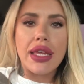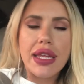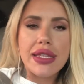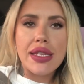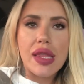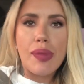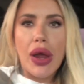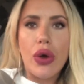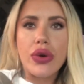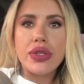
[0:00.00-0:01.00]
He didn't see the
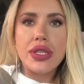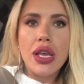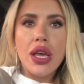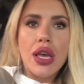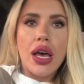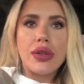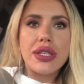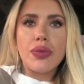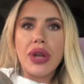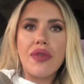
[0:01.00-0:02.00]
barrels.
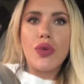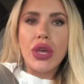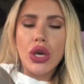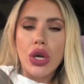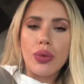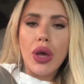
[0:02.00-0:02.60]
Did whatever we could.